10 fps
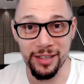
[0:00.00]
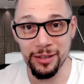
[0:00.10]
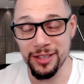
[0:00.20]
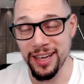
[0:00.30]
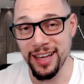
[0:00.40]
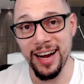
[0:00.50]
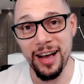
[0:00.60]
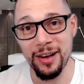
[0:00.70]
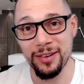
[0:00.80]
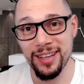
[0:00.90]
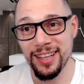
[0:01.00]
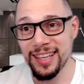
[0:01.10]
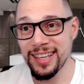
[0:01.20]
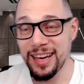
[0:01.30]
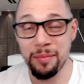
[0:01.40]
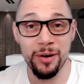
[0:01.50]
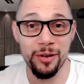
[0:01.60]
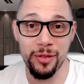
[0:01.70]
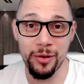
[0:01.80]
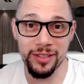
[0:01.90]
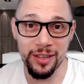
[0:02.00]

So check it out. Let me know your thoughts.